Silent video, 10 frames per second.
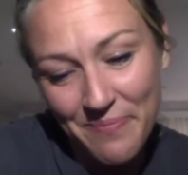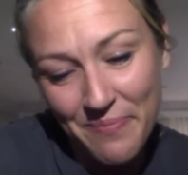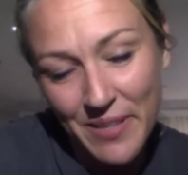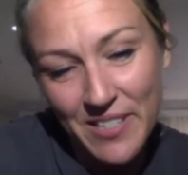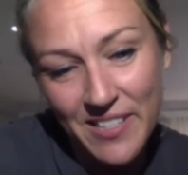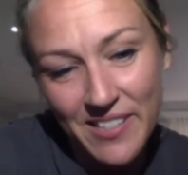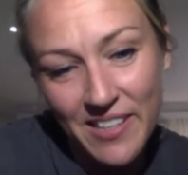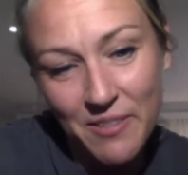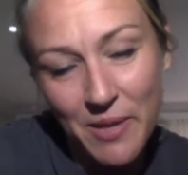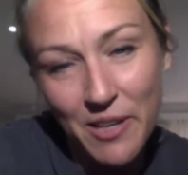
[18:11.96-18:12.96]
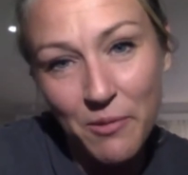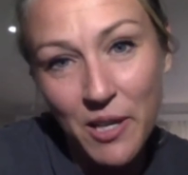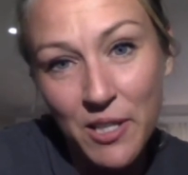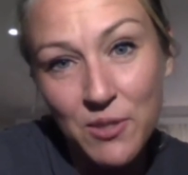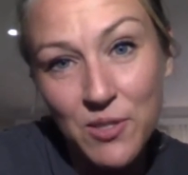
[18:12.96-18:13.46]
but she said no matter
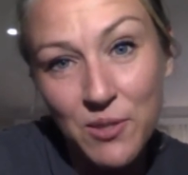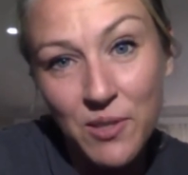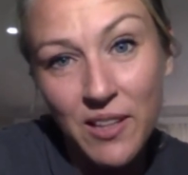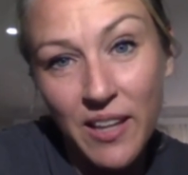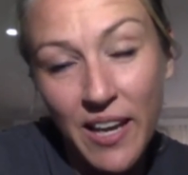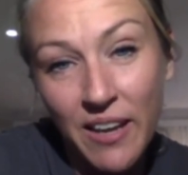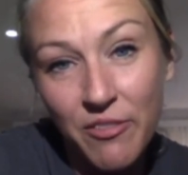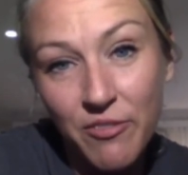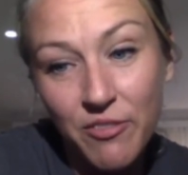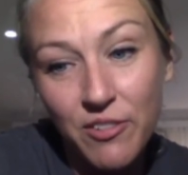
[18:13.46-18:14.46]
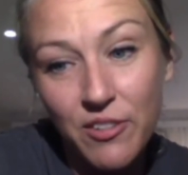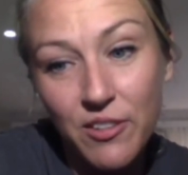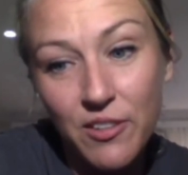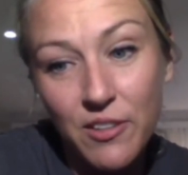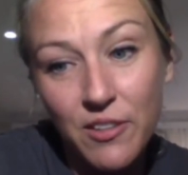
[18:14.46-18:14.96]
what you do in life,
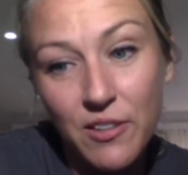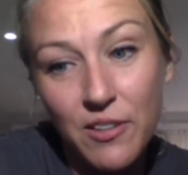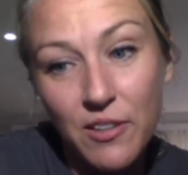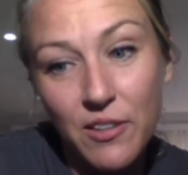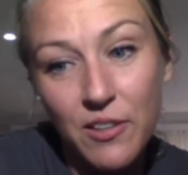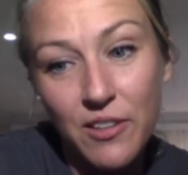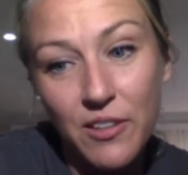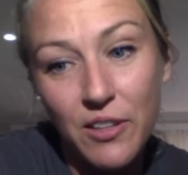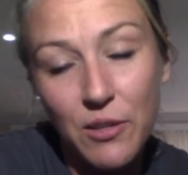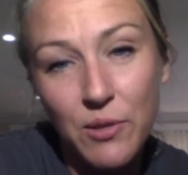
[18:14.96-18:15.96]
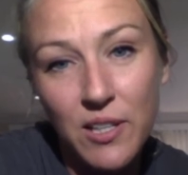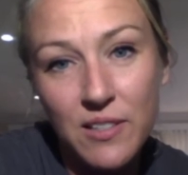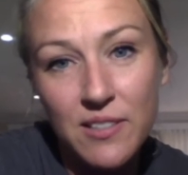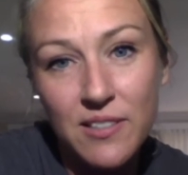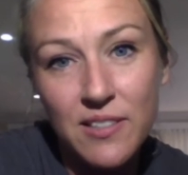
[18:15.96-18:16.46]
you need
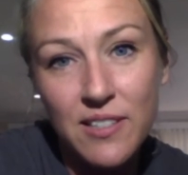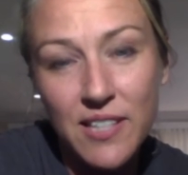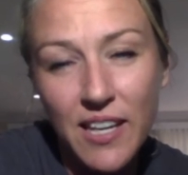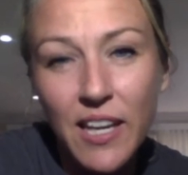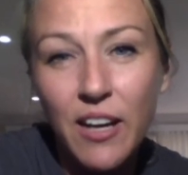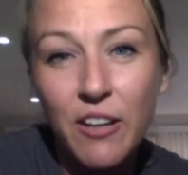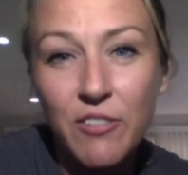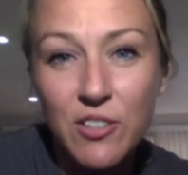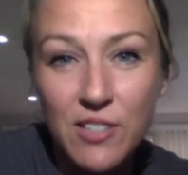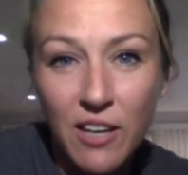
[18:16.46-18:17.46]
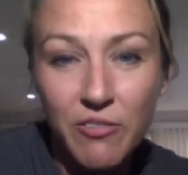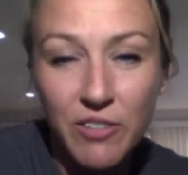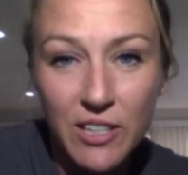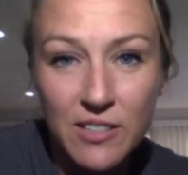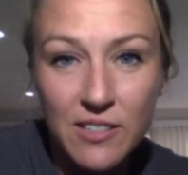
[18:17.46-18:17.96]
to take care of yourself
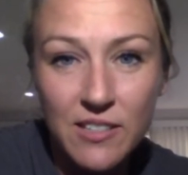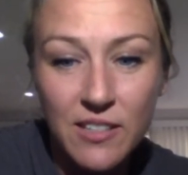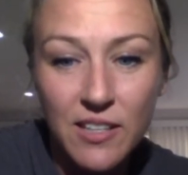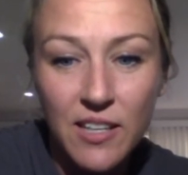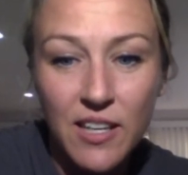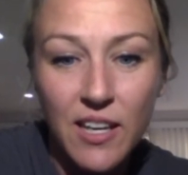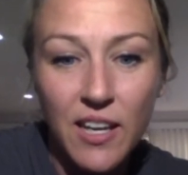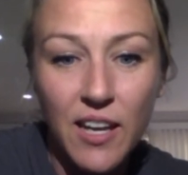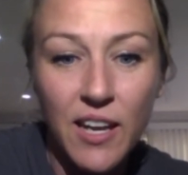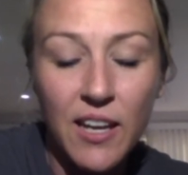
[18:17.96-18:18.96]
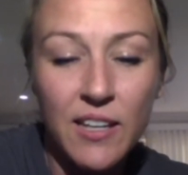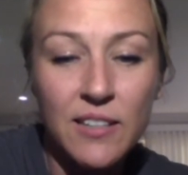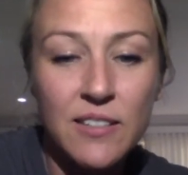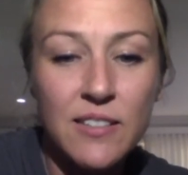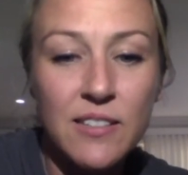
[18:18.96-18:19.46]
first.
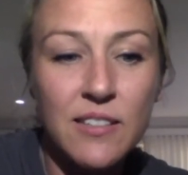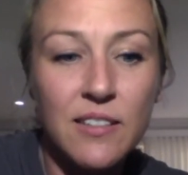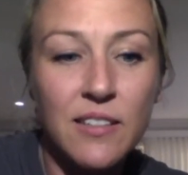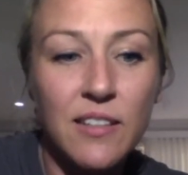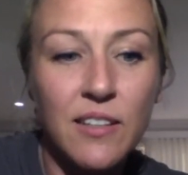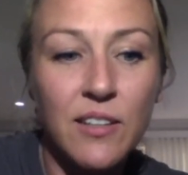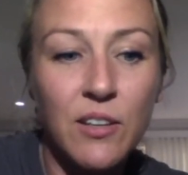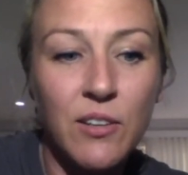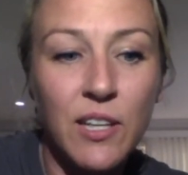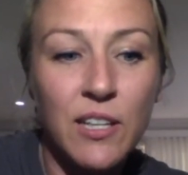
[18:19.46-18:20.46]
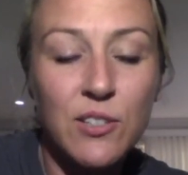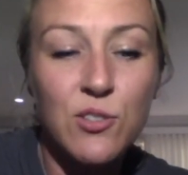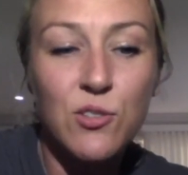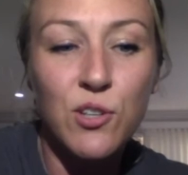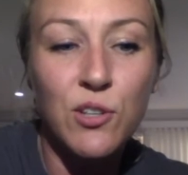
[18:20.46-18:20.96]
And and it's
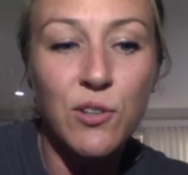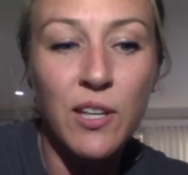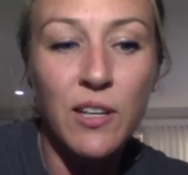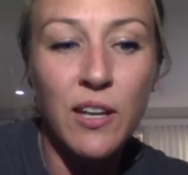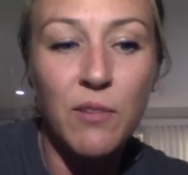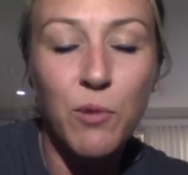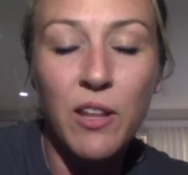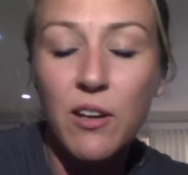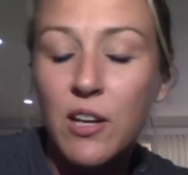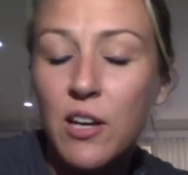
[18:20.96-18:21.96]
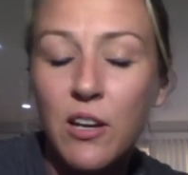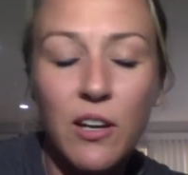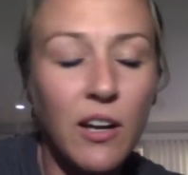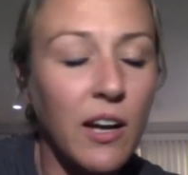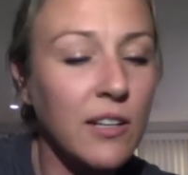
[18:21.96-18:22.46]
true. And whether
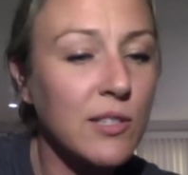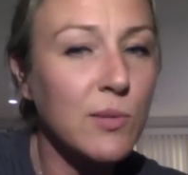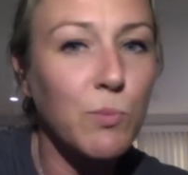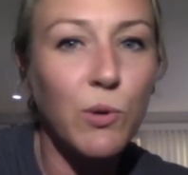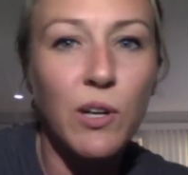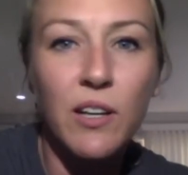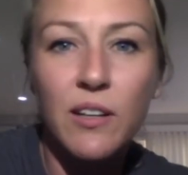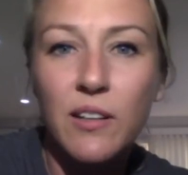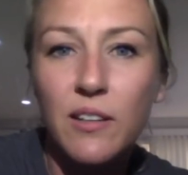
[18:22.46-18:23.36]
you're on a sport,